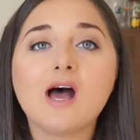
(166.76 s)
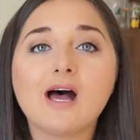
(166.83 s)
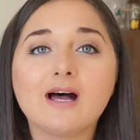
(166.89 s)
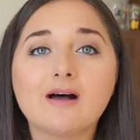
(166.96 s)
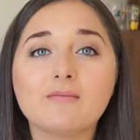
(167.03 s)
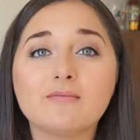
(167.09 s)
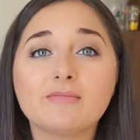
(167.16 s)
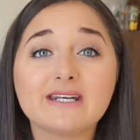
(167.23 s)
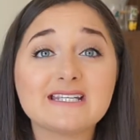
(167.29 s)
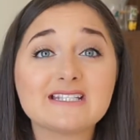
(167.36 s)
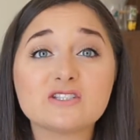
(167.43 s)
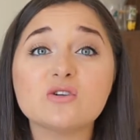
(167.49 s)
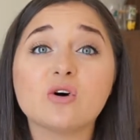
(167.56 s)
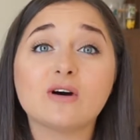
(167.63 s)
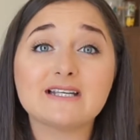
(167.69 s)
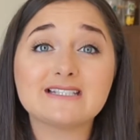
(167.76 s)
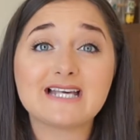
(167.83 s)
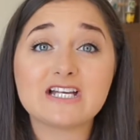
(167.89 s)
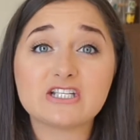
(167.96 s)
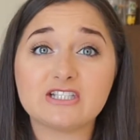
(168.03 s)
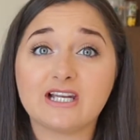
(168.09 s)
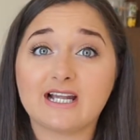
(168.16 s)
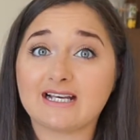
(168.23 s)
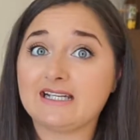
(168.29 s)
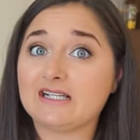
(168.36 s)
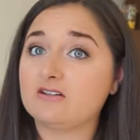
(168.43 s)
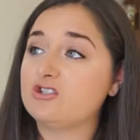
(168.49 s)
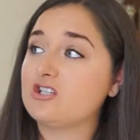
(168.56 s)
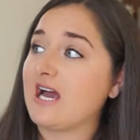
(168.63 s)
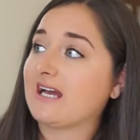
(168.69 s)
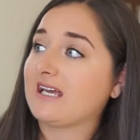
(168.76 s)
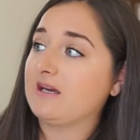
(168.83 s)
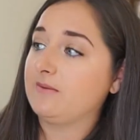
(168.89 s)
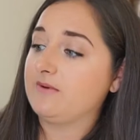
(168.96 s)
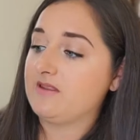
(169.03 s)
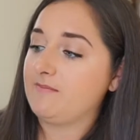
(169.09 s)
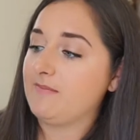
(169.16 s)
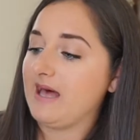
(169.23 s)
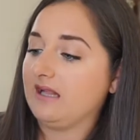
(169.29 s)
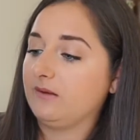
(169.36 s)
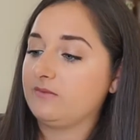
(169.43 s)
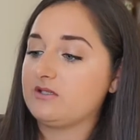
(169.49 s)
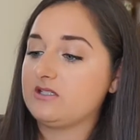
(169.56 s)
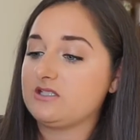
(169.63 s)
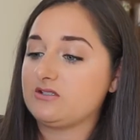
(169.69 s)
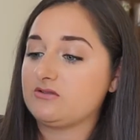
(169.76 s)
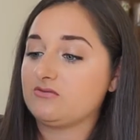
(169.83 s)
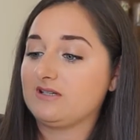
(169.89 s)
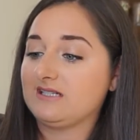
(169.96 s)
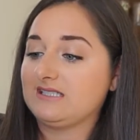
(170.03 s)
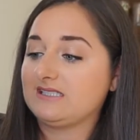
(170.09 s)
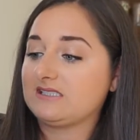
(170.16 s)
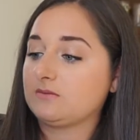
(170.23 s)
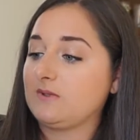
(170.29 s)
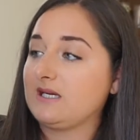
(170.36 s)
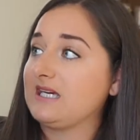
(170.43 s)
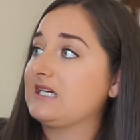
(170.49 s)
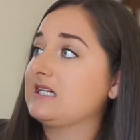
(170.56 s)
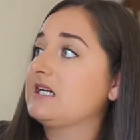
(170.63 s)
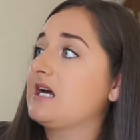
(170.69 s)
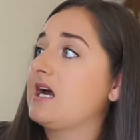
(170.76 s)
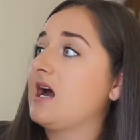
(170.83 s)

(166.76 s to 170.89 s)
But it's not. It's actually like a little jacket with a belt, which is really sweet.